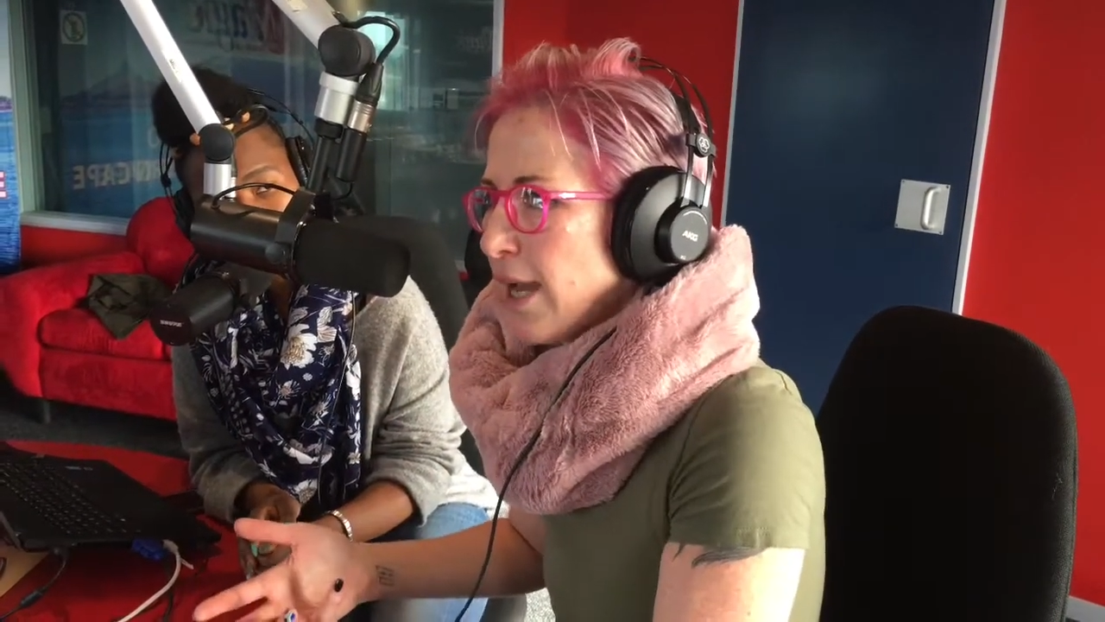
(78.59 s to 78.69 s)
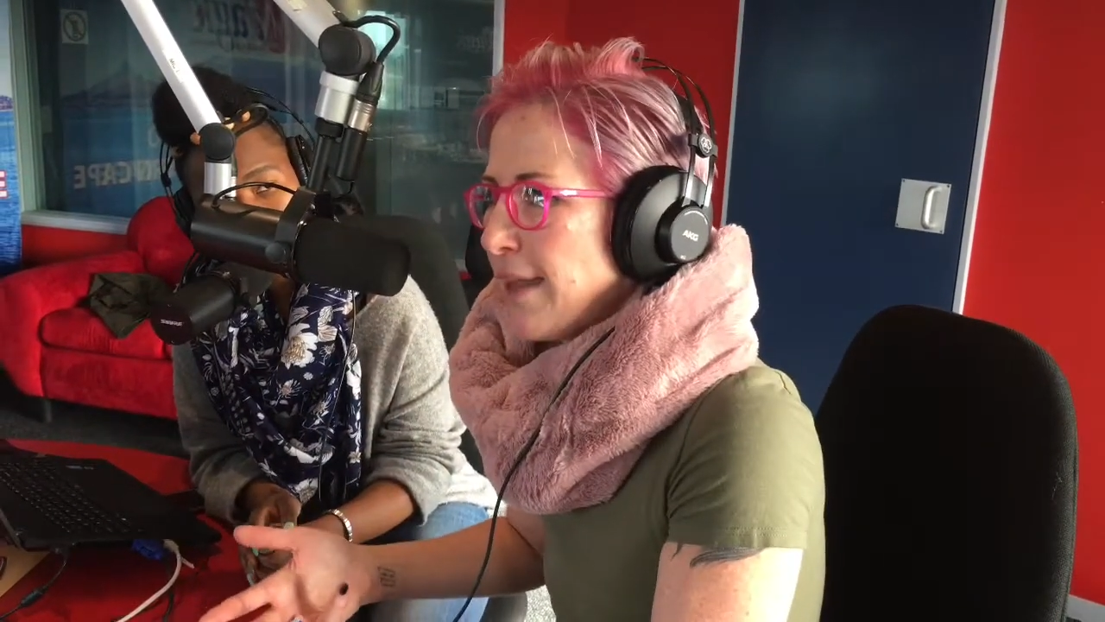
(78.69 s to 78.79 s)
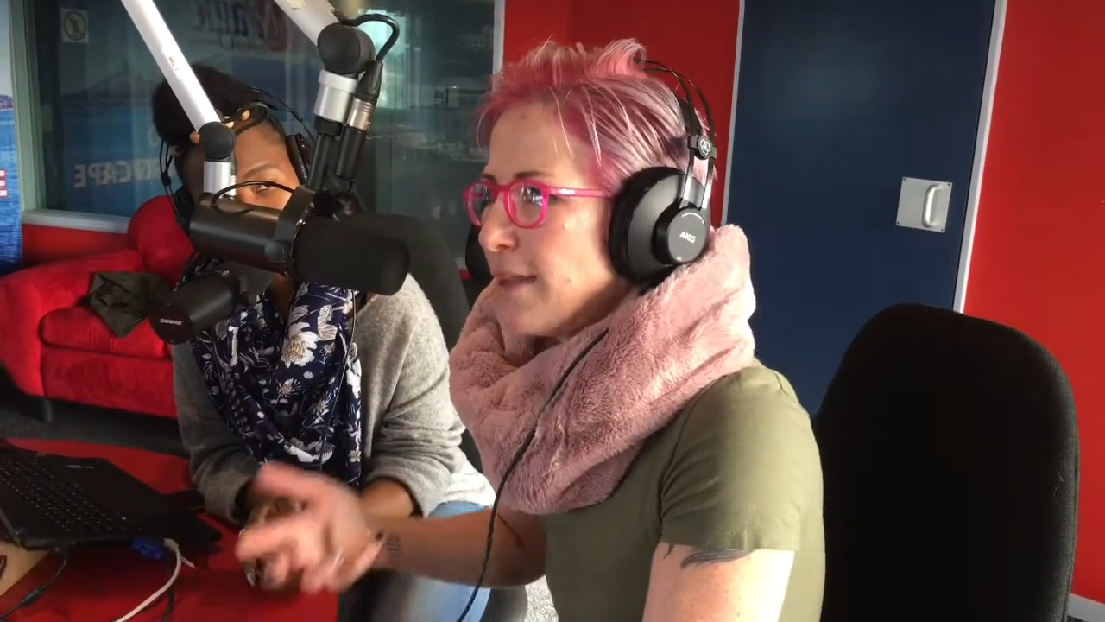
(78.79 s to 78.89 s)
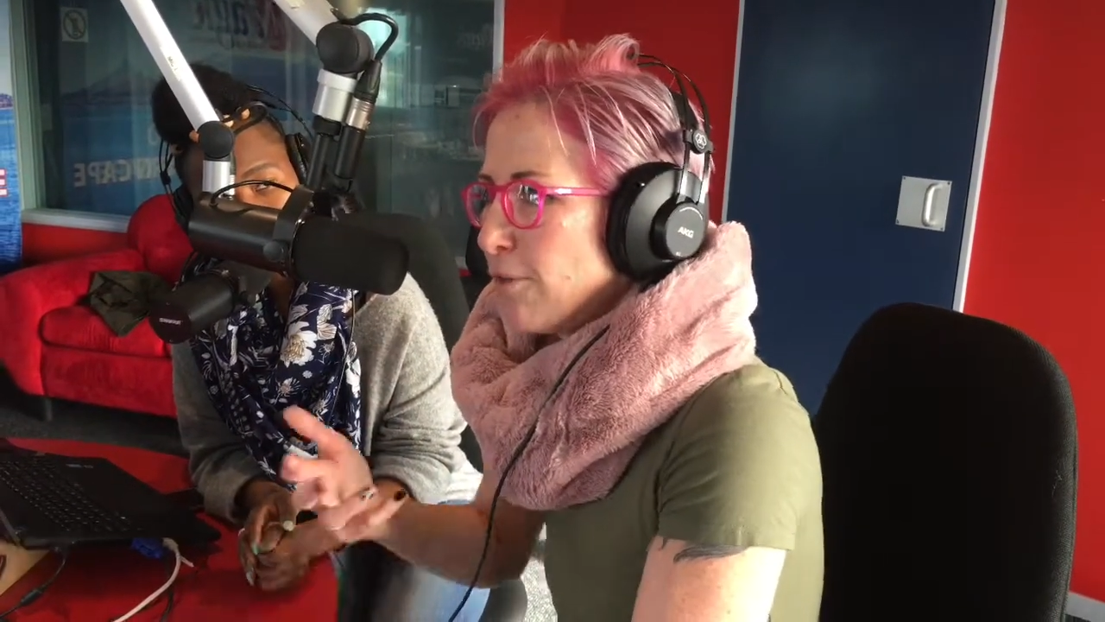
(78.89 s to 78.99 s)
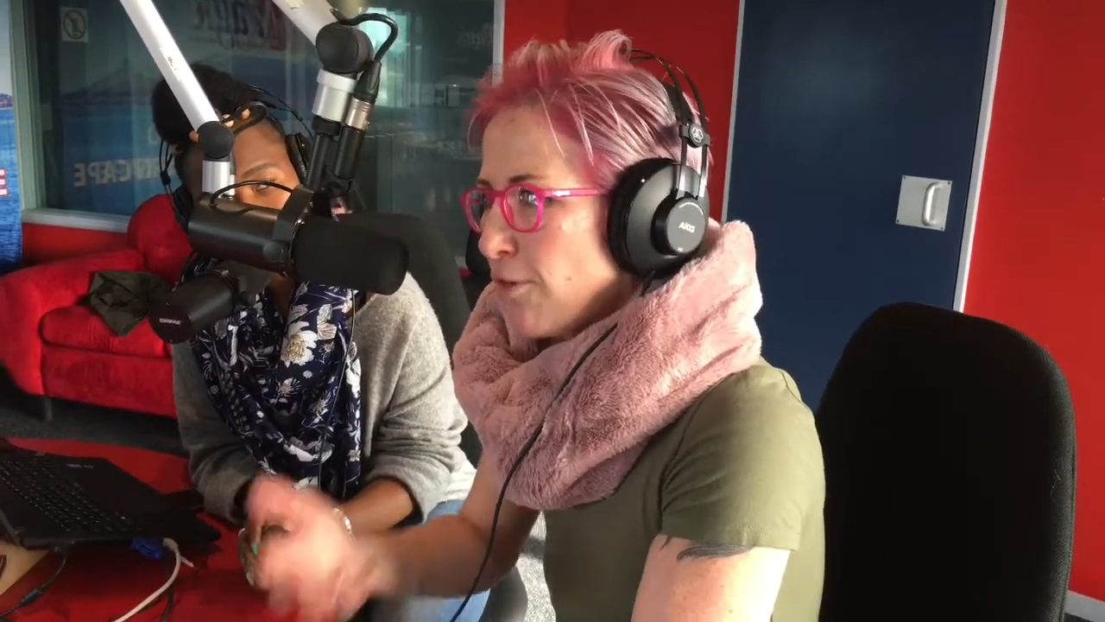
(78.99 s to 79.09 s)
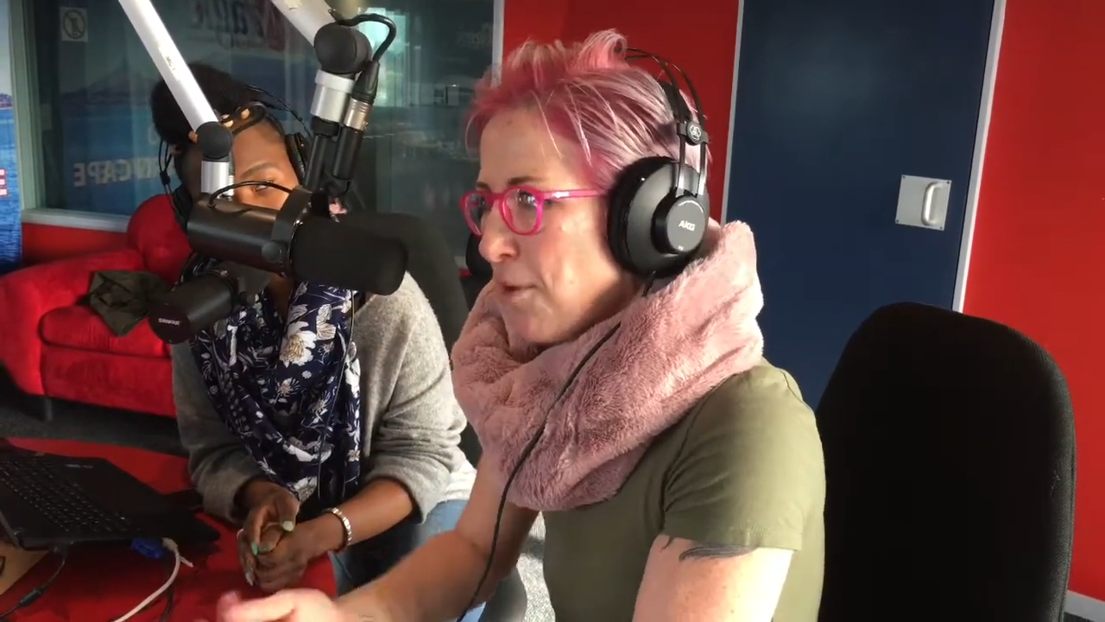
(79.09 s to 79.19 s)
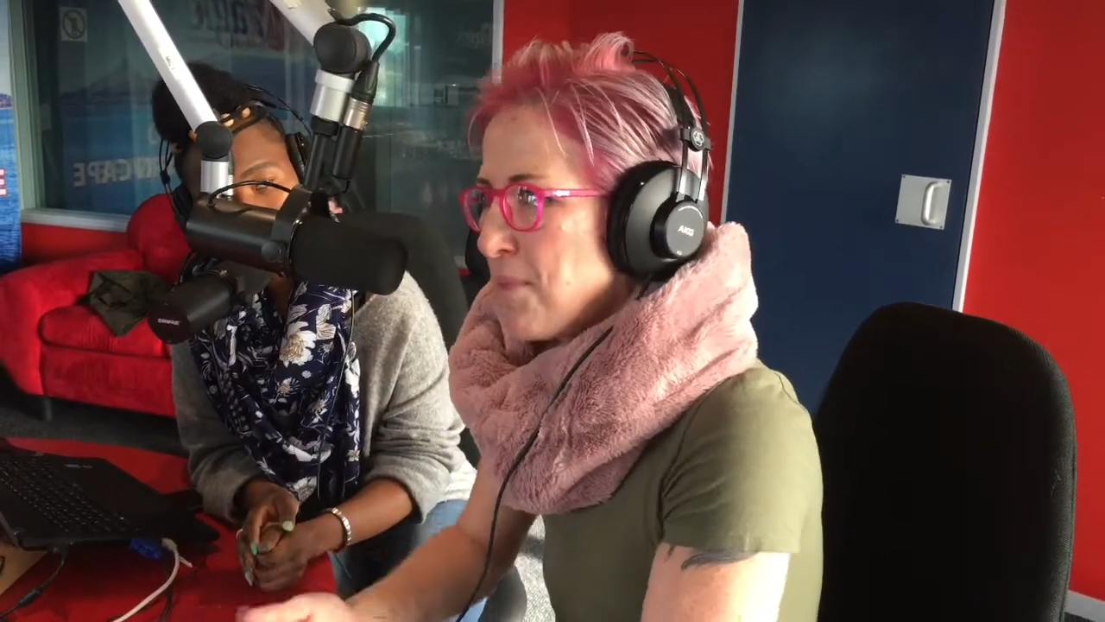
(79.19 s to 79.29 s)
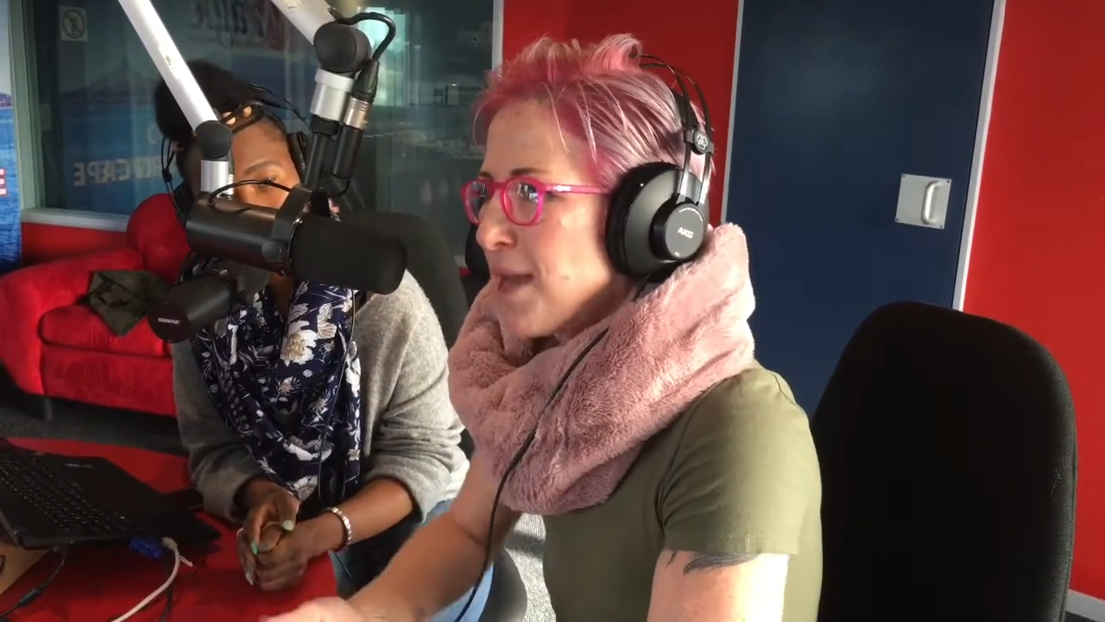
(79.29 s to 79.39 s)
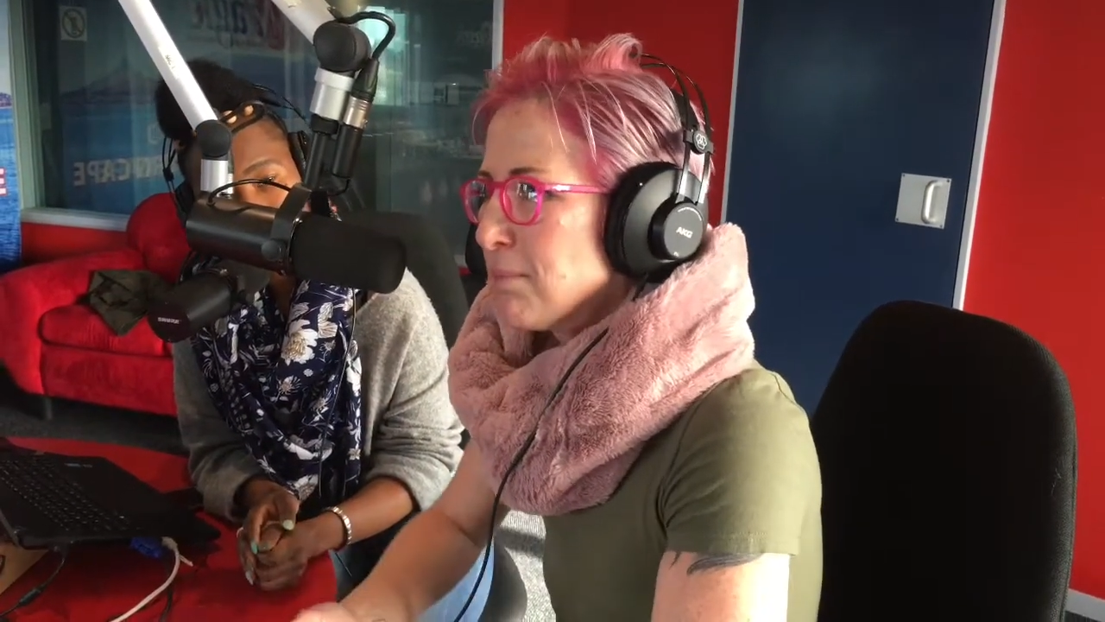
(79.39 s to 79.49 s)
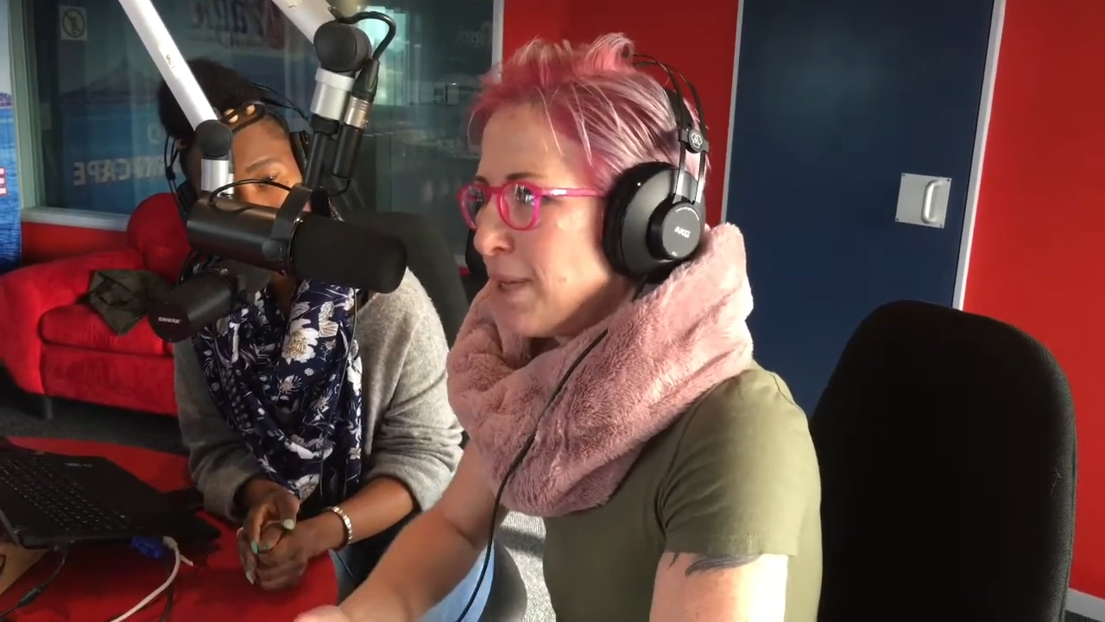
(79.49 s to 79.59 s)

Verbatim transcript: And then from that